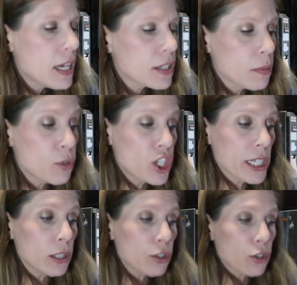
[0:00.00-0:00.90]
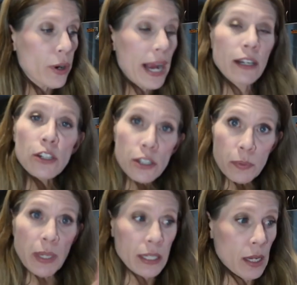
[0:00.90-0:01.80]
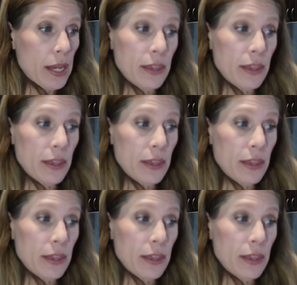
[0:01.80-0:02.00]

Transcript: some Jill's crackers because